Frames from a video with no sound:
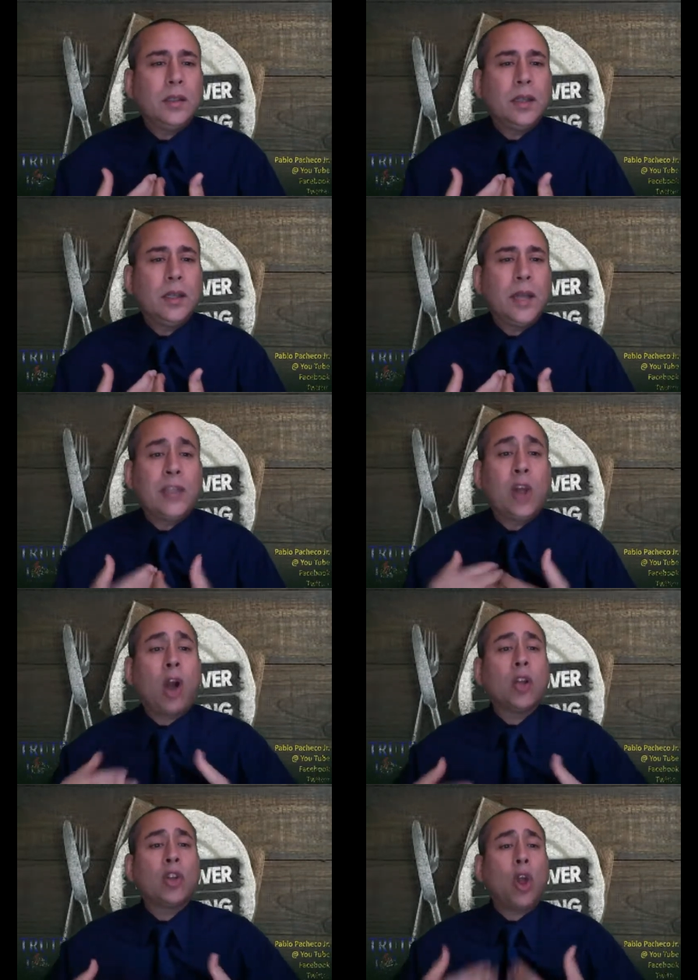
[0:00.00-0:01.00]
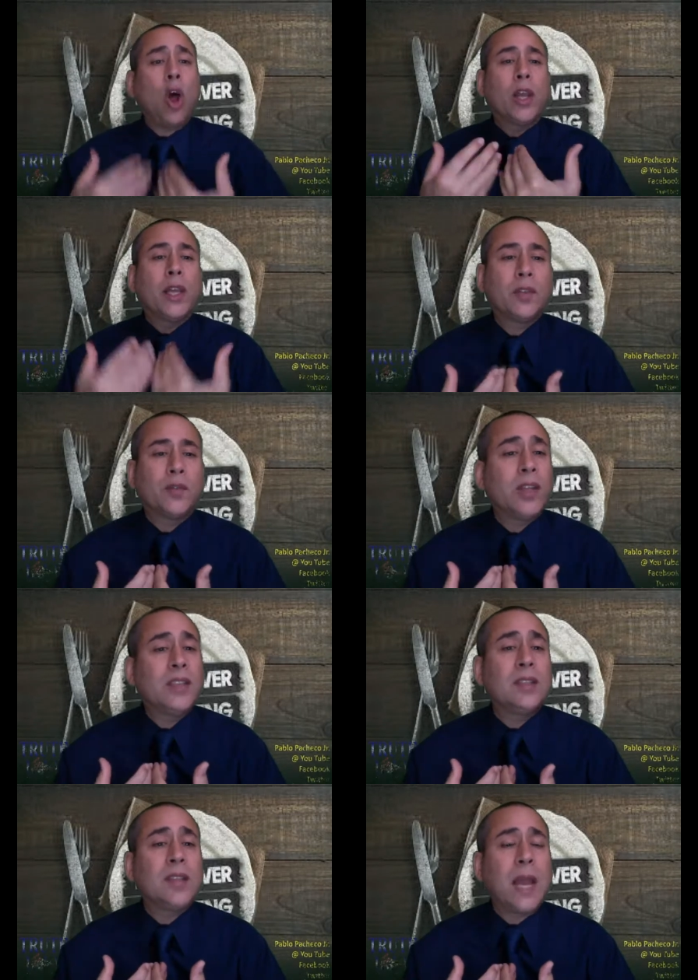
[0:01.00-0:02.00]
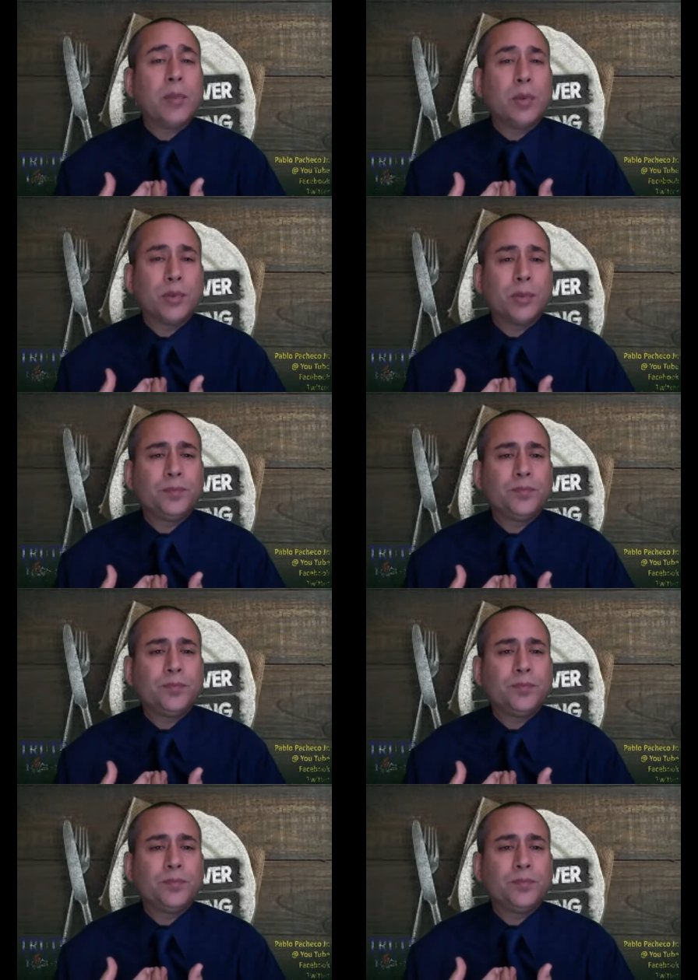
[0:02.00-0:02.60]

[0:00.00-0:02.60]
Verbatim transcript: his heart longings for his disciples,